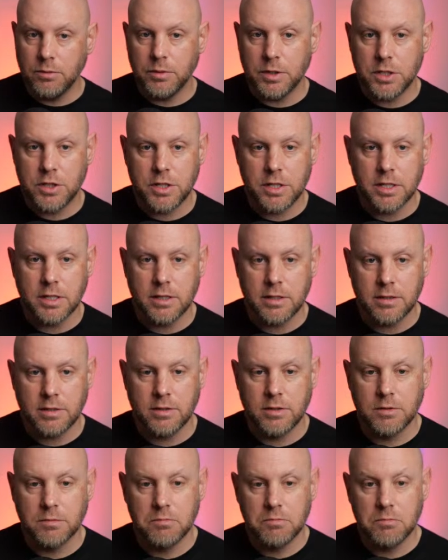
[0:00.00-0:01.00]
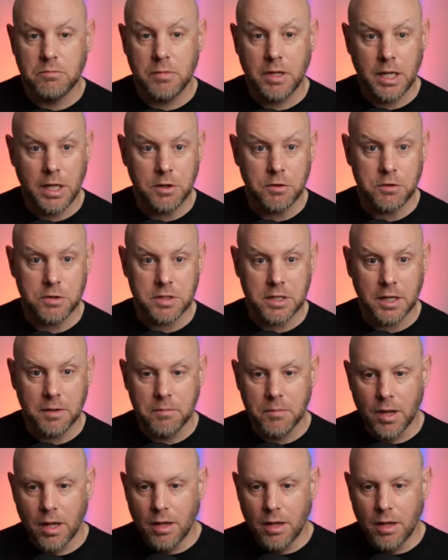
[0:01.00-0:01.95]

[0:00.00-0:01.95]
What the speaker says: which is interesting.